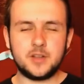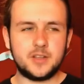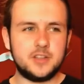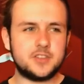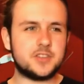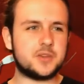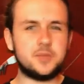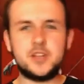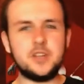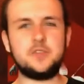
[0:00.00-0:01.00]
Like, he just
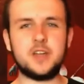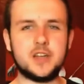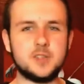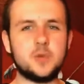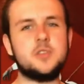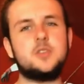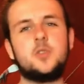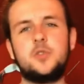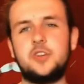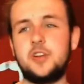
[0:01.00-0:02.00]
completely forgets about his
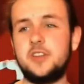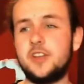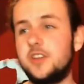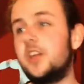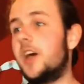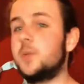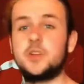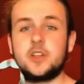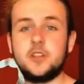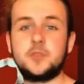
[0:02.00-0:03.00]
daughter and he's like, yeah, I'm
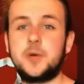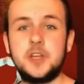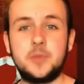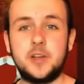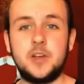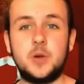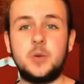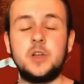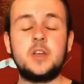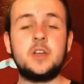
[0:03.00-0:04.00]
gonna kill Spider-Man now.
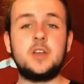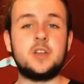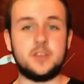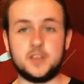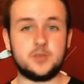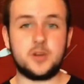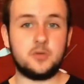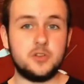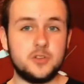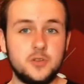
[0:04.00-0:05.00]
That's what I
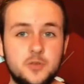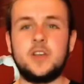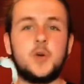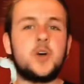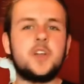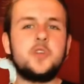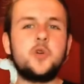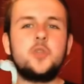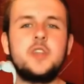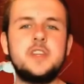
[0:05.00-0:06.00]
want to do. Now, I
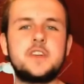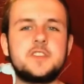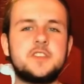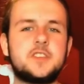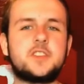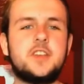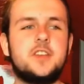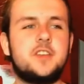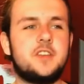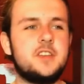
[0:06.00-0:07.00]
know that he doesn't just
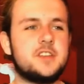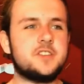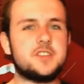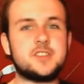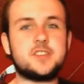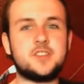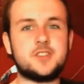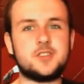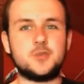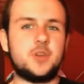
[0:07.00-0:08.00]

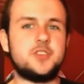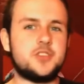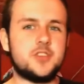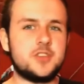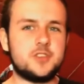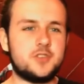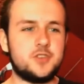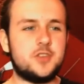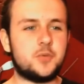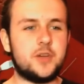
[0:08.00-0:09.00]
switch to this
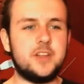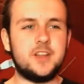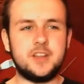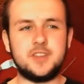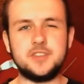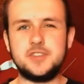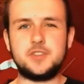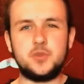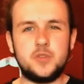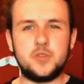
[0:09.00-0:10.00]
straight away. Like, he doesn't just
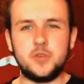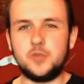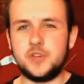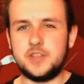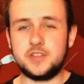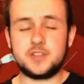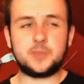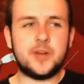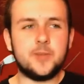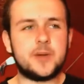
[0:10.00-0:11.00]
do it for no reason.
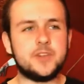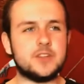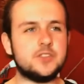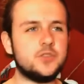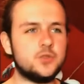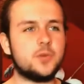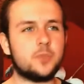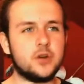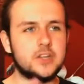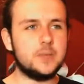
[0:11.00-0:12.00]
Spider-Man does do some
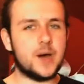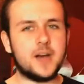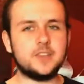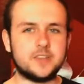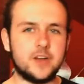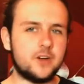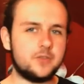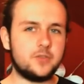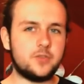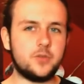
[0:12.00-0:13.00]
pretty bad
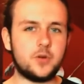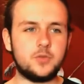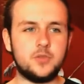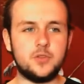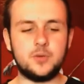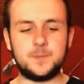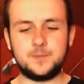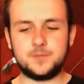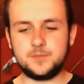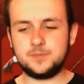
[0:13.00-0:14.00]
stuff throughout the
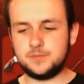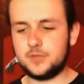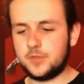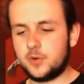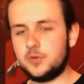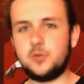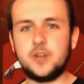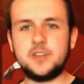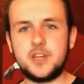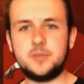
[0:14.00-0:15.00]

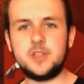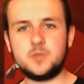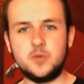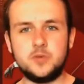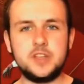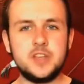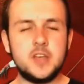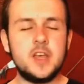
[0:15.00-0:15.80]
runtime of this movie,